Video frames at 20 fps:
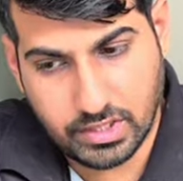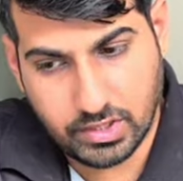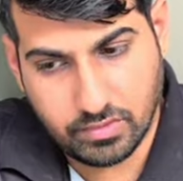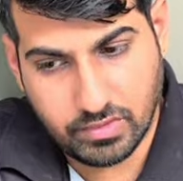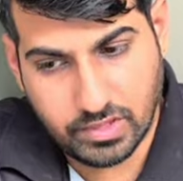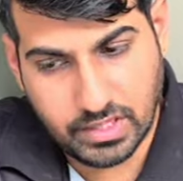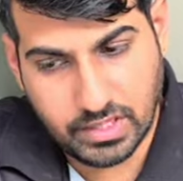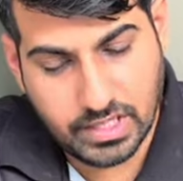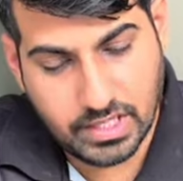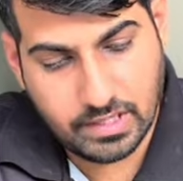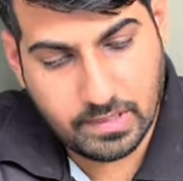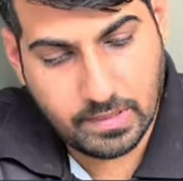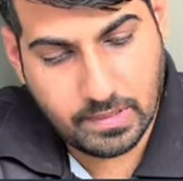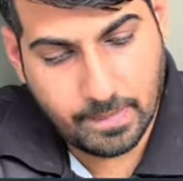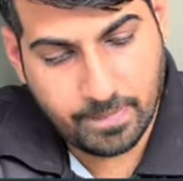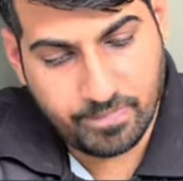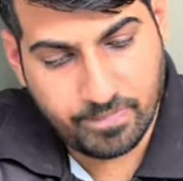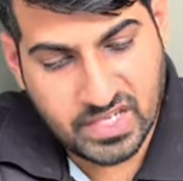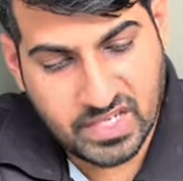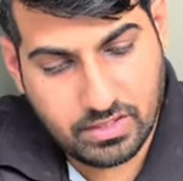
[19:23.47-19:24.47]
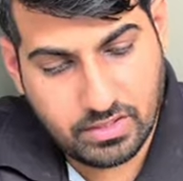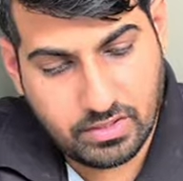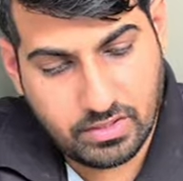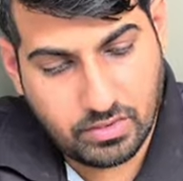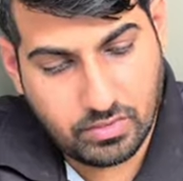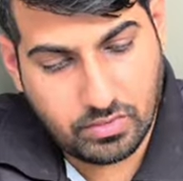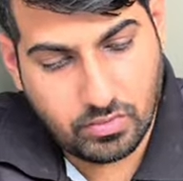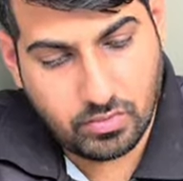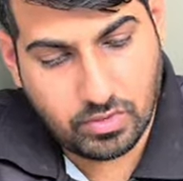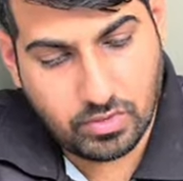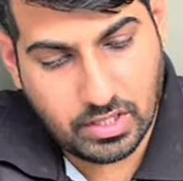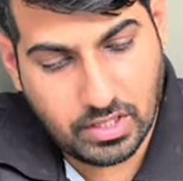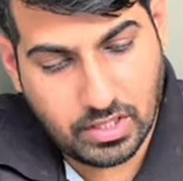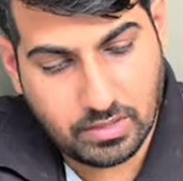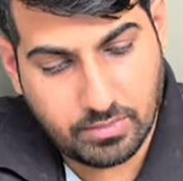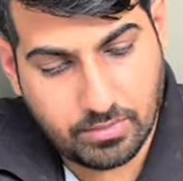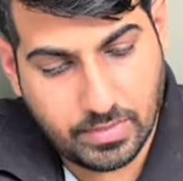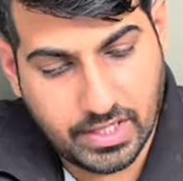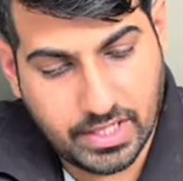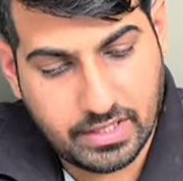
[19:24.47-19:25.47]
you will get
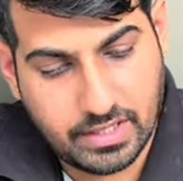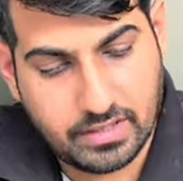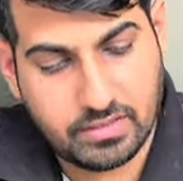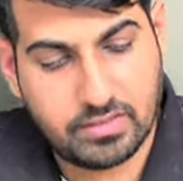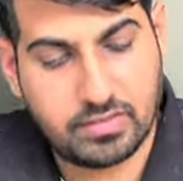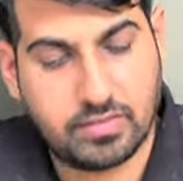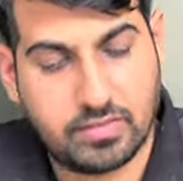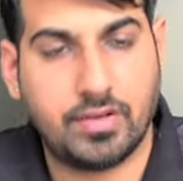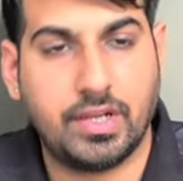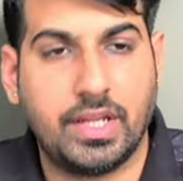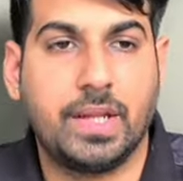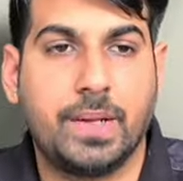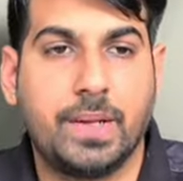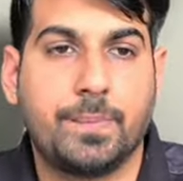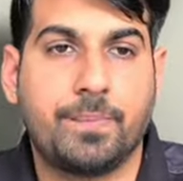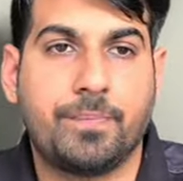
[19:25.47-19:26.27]
2R by 3.